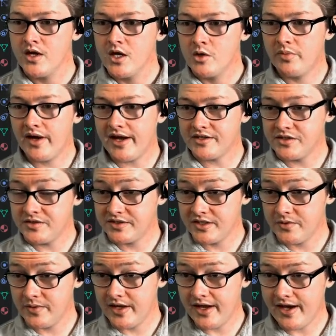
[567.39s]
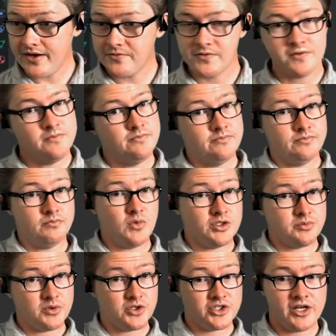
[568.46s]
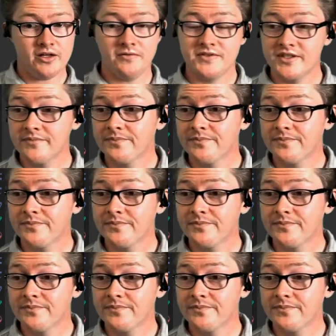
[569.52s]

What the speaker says: But as you see, we have multiple shelves.